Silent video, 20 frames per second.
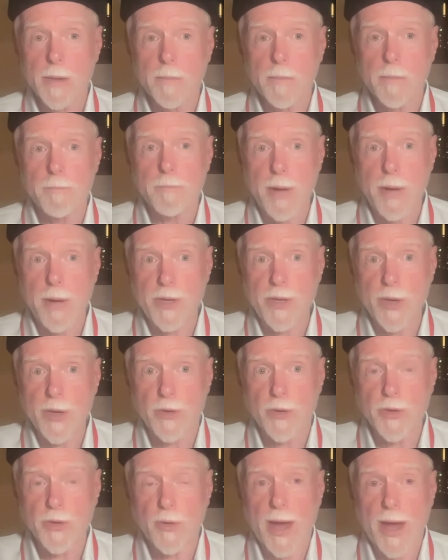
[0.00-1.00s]
but we
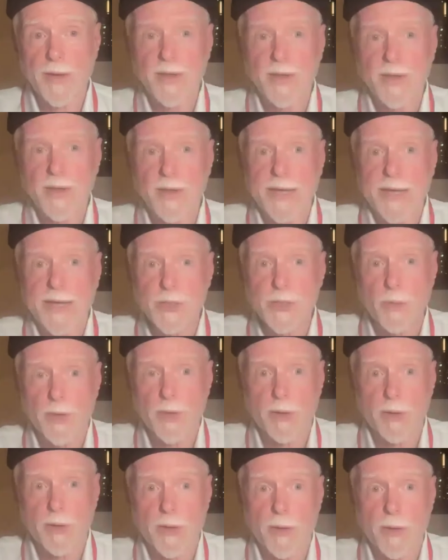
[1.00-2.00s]
don't know how to get to
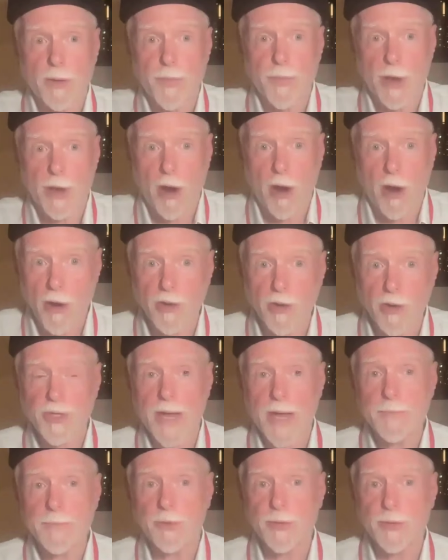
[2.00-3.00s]
what I'll call the
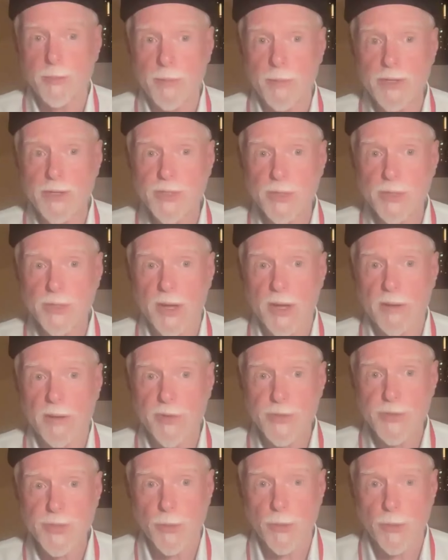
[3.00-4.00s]
archetypal dimension
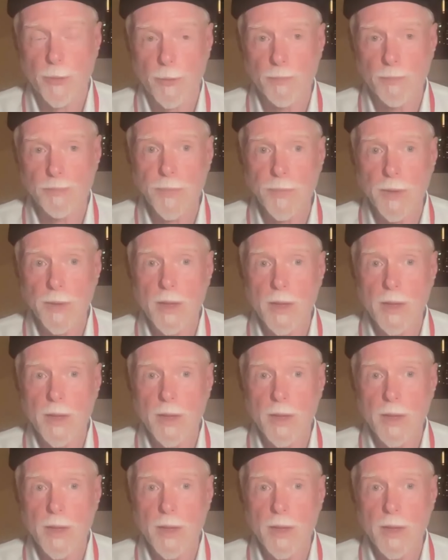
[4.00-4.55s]
of the soul.